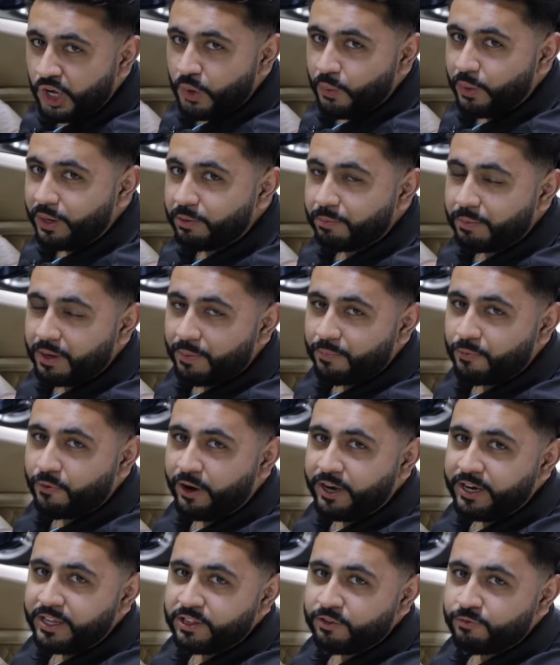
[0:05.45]
We're going to be
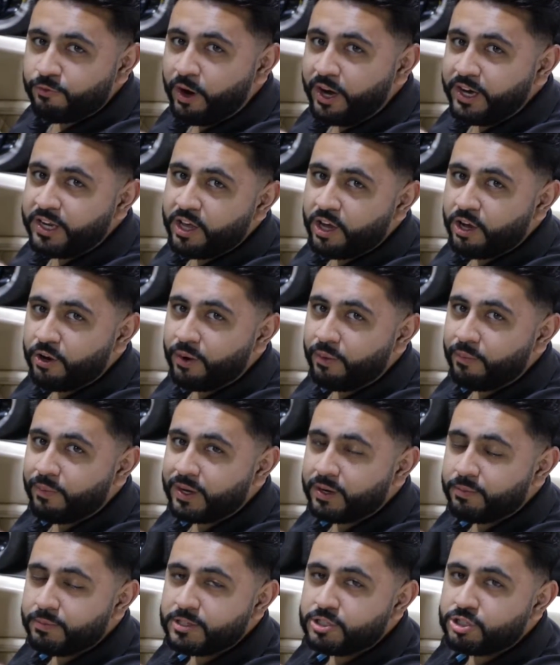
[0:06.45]
upgrading the radio and we're
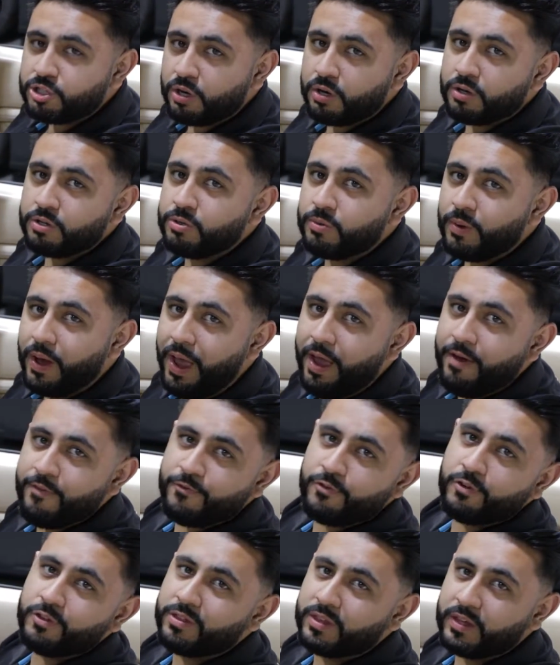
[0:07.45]
going to be showing you
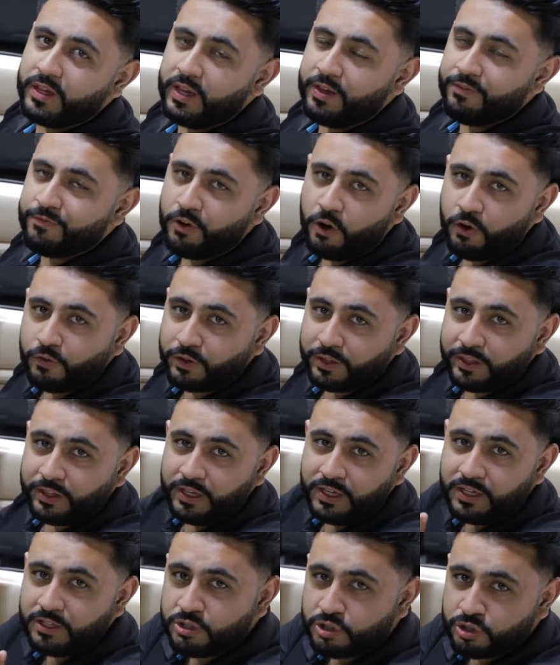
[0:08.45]
everything involved in
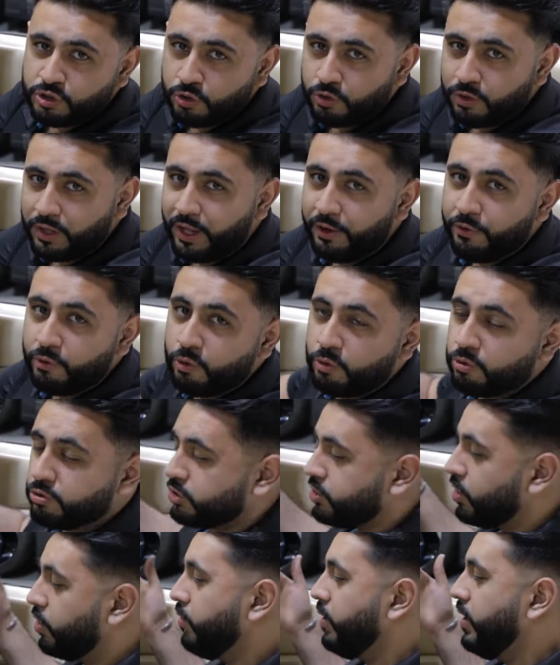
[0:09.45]
the install and
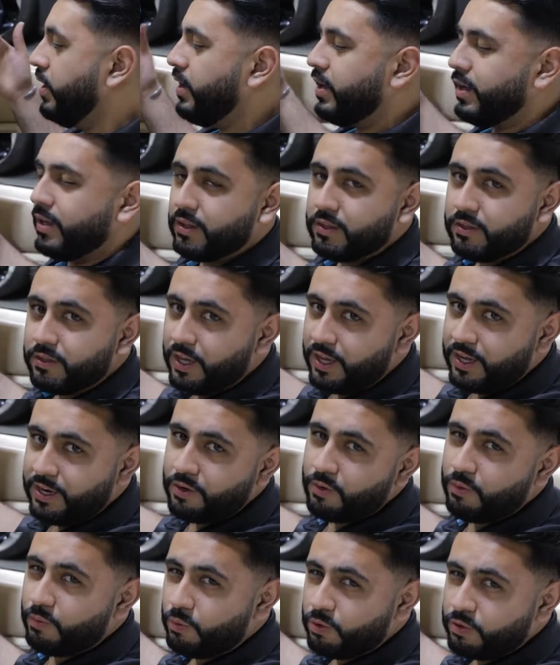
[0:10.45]
also then
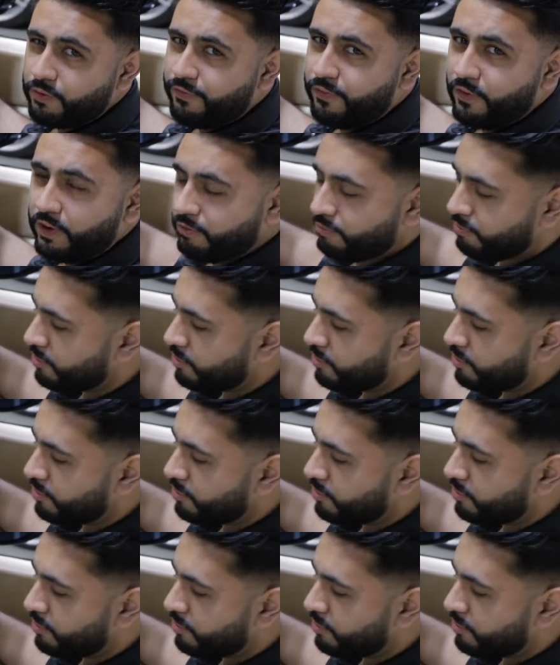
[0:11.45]
what the final